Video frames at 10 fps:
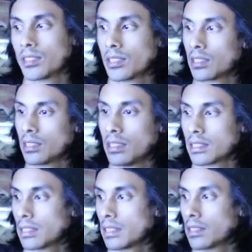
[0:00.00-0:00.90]
so I
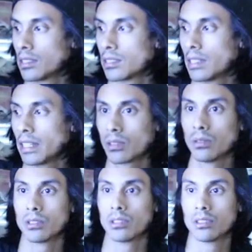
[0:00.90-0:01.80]
guess it's back
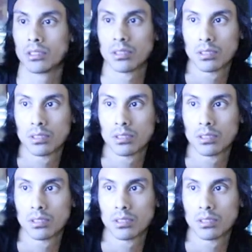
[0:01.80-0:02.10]
corner.